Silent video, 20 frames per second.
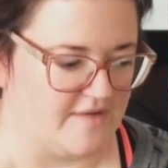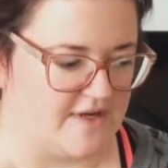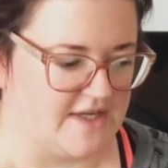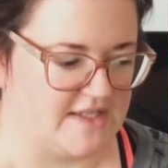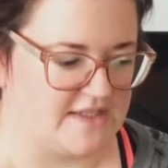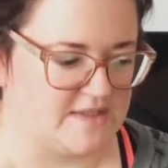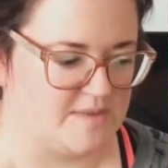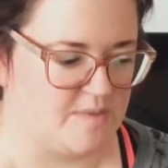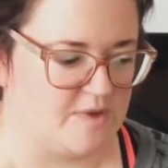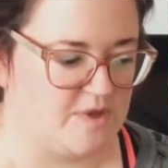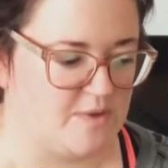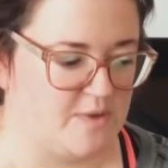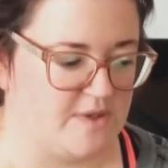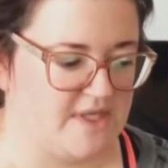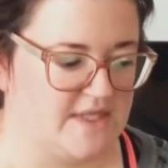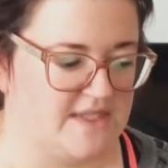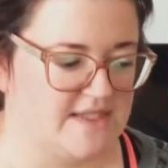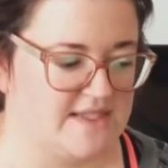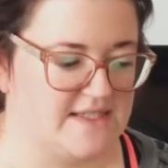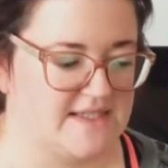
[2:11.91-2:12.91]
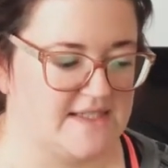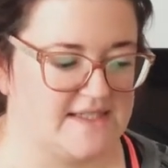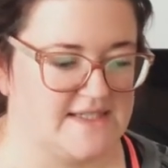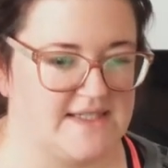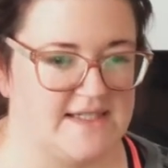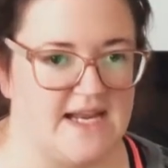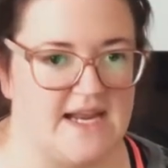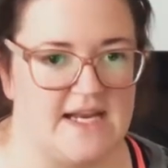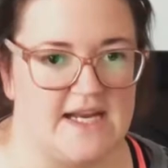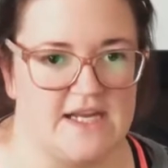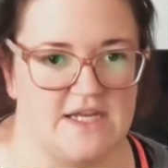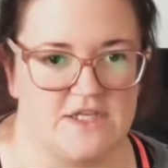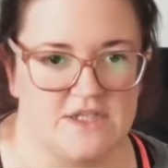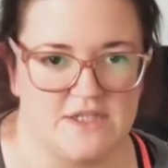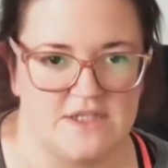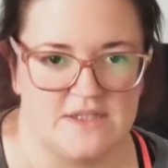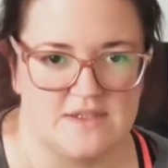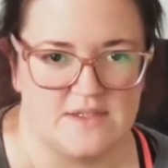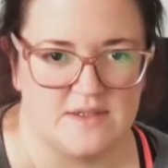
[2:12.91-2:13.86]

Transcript: and it's between six and eight inches.